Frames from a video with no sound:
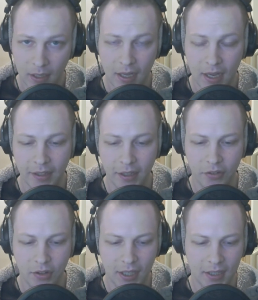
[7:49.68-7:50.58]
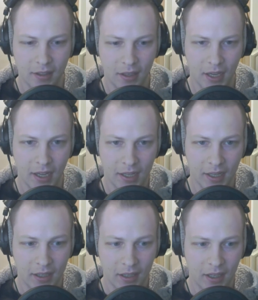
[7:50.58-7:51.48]
And they also get
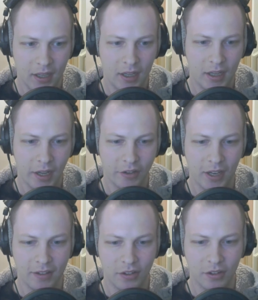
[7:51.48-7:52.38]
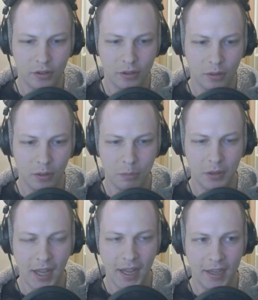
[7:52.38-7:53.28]
a chance to
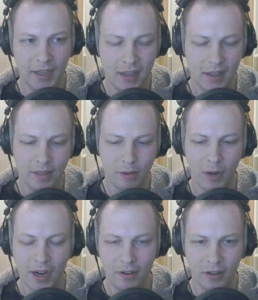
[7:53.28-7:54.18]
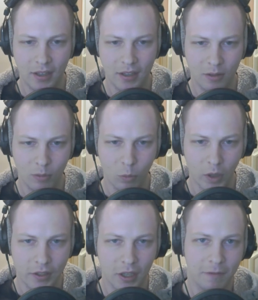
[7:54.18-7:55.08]
play the round
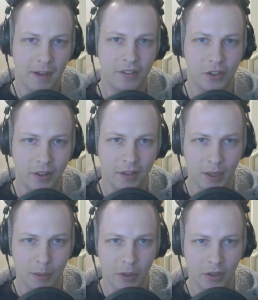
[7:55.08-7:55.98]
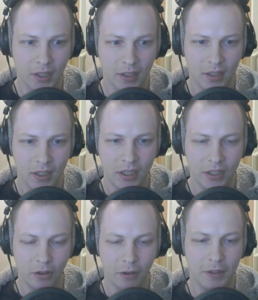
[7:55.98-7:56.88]
1 turn faster than their opponent.
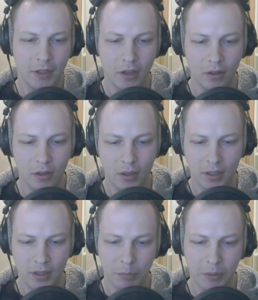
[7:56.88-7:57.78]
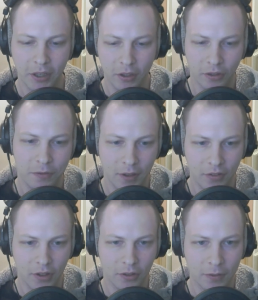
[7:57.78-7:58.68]
So even though the player who goes
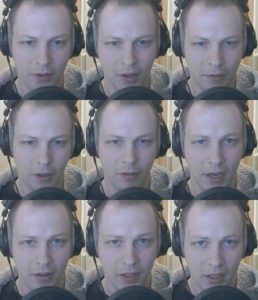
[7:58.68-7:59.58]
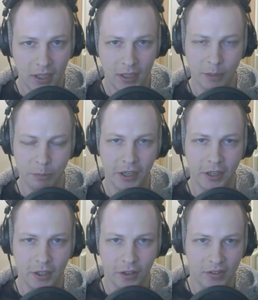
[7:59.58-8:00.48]
first every round, the player
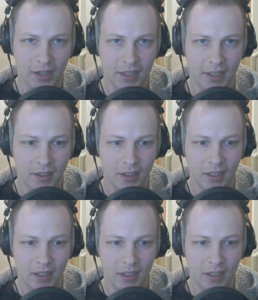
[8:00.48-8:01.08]
who goes second